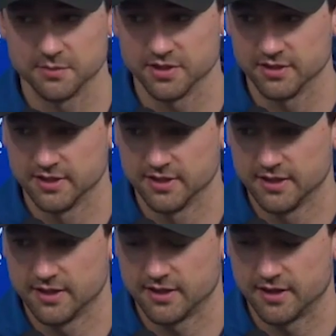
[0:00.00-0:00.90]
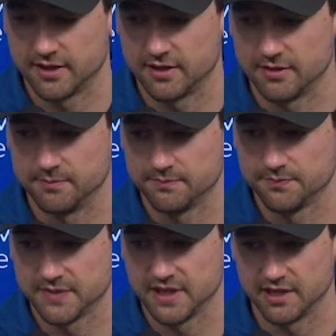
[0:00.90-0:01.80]
But um,
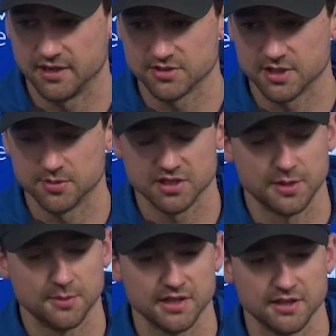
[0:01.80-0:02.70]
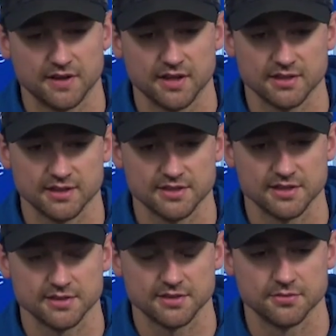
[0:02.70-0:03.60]
yeah, I was able to get my mind off hockey in that
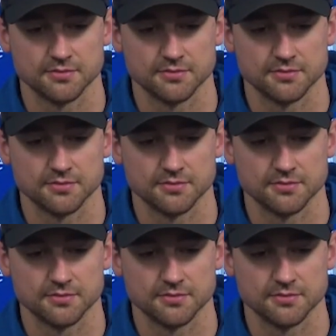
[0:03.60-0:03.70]
sense too.